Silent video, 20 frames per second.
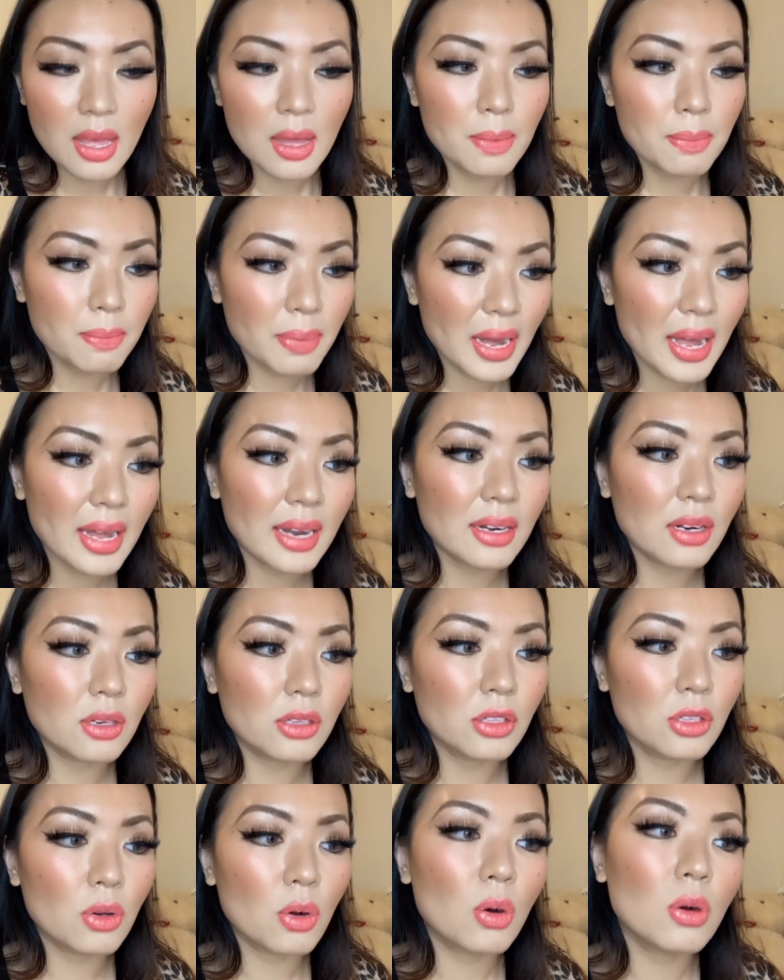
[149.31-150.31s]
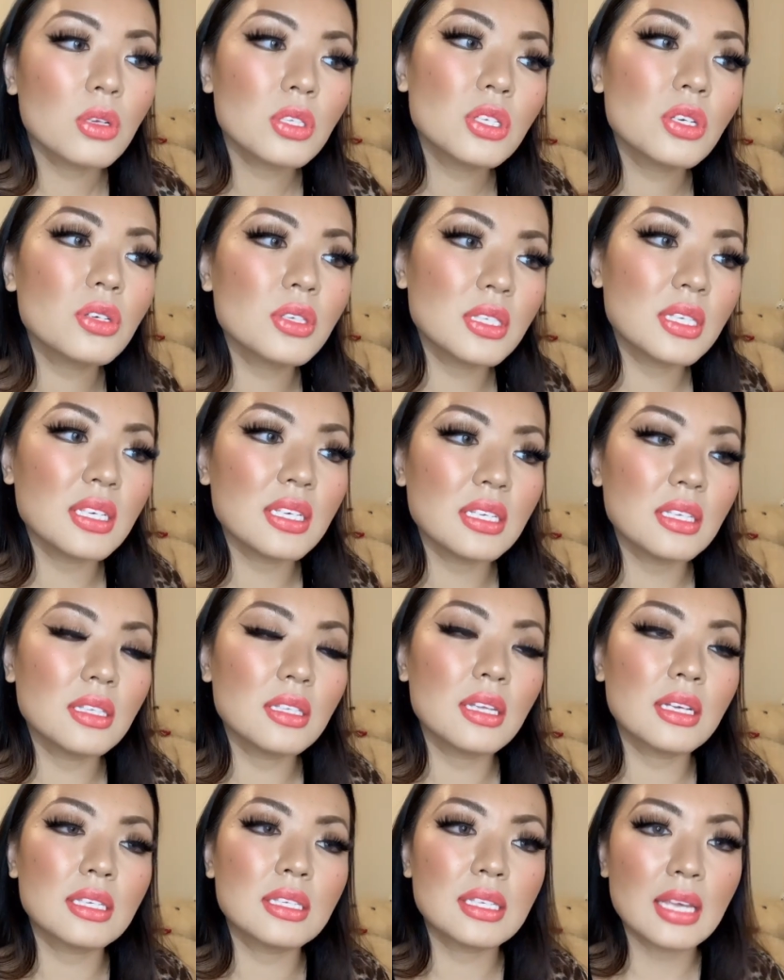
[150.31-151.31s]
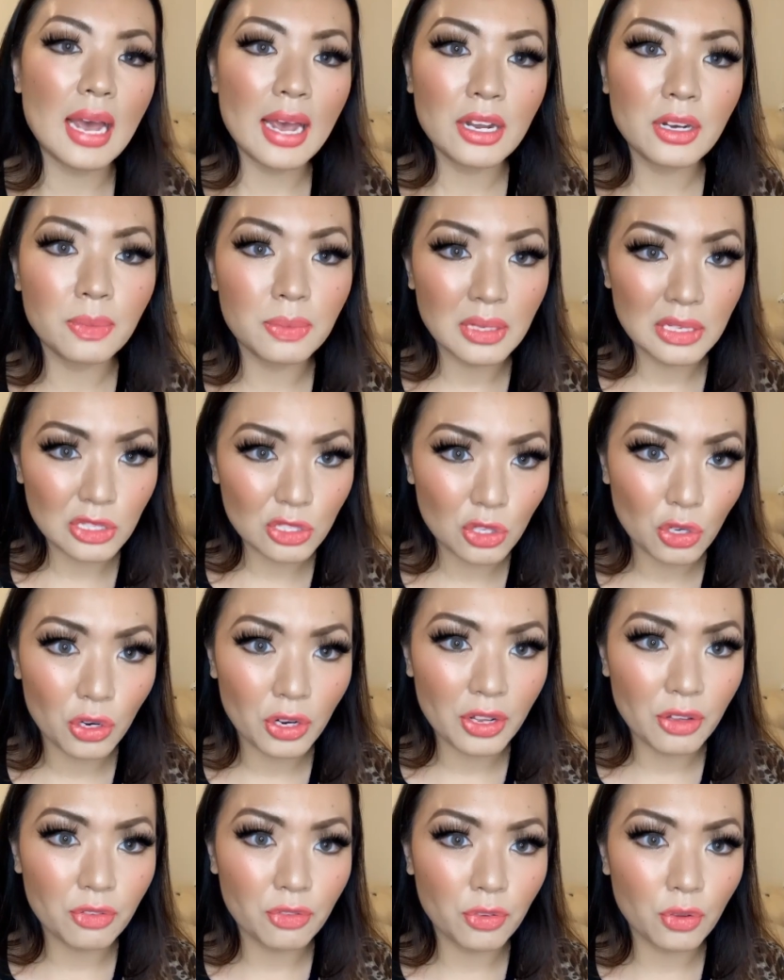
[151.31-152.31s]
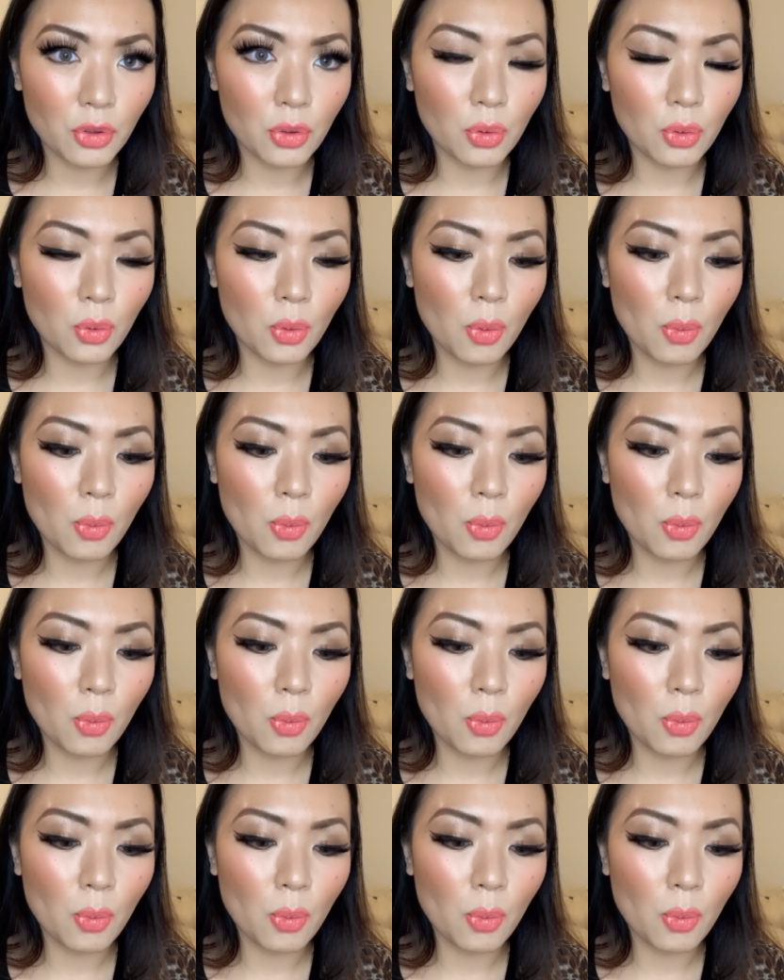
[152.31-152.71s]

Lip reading: but you also see the side of the story who